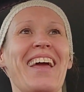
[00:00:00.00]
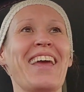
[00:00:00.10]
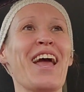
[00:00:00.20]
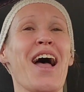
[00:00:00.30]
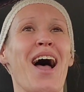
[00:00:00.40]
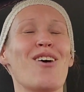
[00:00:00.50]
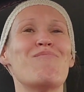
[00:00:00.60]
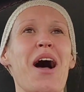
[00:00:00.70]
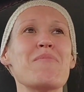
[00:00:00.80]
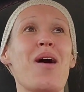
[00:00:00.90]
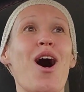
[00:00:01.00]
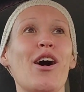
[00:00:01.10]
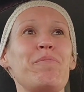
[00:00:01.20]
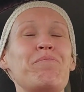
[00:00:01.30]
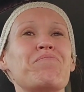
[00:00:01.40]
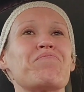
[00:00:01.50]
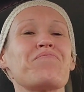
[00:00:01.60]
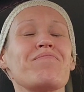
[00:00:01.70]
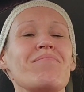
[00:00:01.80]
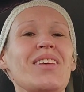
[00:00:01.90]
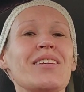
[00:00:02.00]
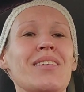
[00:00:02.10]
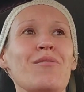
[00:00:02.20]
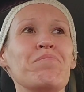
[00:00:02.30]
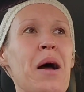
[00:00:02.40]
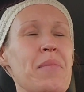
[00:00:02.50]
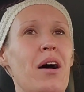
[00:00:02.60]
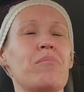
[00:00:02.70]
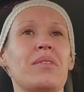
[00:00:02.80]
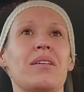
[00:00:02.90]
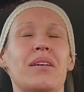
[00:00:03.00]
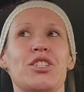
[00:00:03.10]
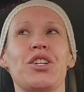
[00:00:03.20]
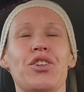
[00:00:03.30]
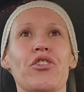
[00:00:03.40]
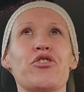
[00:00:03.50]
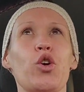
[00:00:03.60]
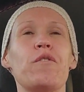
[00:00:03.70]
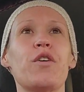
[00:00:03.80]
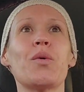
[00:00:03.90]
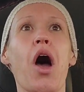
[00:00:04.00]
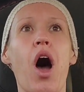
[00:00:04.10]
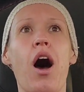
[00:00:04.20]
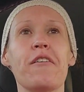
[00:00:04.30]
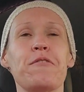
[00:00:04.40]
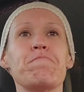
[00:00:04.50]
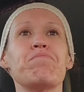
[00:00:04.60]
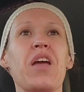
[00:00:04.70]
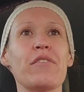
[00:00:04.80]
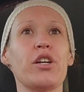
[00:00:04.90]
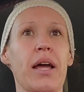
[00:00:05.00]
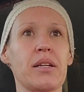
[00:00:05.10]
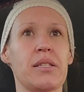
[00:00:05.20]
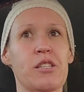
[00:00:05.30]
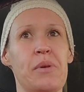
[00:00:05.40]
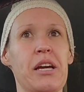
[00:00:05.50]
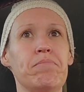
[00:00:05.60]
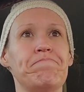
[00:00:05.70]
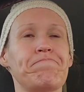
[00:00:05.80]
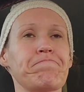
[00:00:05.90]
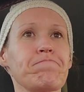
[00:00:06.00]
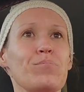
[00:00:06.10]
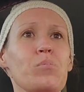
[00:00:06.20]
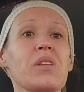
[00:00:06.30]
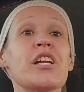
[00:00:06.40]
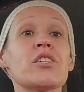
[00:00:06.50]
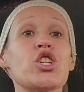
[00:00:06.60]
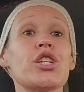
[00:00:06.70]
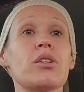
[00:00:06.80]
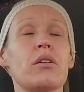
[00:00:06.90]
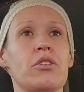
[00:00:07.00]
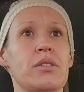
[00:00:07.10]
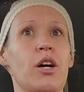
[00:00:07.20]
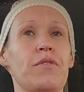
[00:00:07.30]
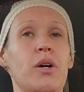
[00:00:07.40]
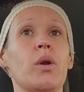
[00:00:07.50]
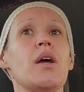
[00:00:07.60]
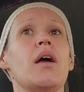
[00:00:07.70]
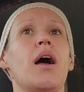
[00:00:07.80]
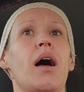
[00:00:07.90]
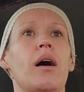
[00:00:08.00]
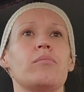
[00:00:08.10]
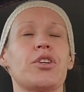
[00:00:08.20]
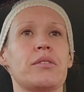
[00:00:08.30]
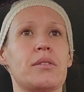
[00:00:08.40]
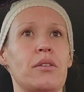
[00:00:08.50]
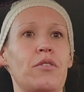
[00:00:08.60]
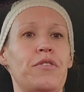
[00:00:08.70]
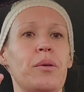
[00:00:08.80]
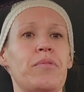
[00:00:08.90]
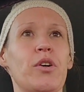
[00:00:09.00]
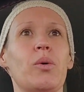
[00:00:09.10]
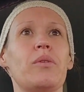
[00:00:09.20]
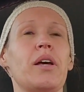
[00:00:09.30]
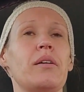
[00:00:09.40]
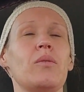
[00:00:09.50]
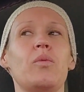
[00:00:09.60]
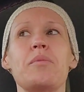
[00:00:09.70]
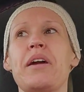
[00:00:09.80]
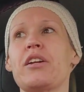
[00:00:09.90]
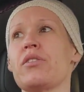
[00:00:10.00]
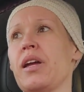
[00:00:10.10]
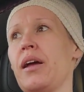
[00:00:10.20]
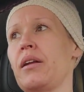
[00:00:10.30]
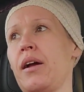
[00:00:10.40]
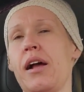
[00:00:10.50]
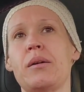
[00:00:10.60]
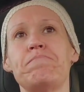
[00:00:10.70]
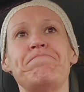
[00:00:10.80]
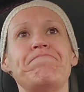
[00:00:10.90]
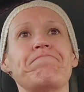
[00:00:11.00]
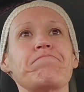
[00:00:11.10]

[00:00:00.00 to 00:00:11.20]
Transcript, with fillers: like my mom, my mom, she turns her phone off every night at 6 p.m. She her cell phone. Um, she has this little flip phone that we made her get um,